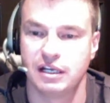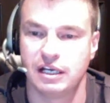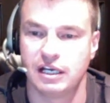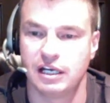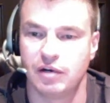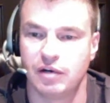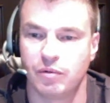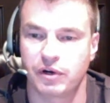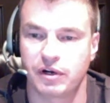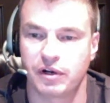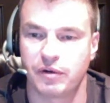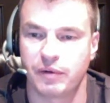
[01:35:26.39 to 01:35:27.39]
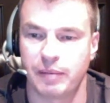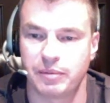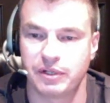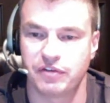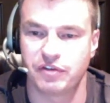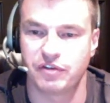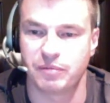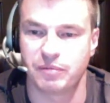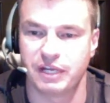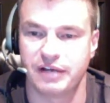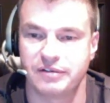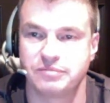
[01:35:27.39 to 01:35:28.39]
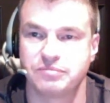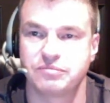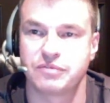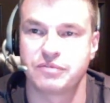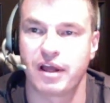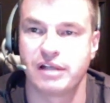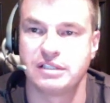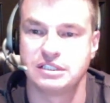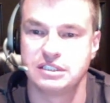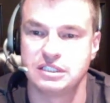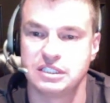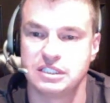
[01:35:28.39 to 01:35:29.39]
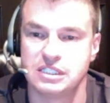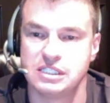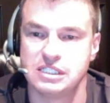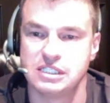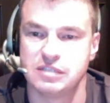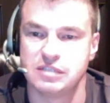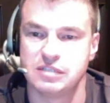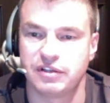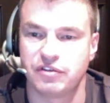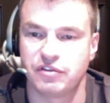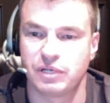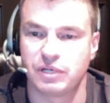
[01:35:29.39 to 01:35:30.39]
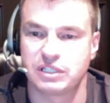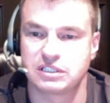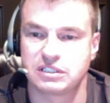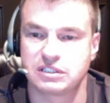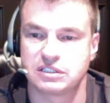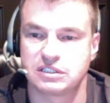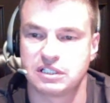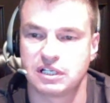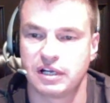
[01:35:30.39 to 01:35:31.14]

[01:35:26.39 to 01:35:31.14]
Working on wrapping this up now. We get these questions.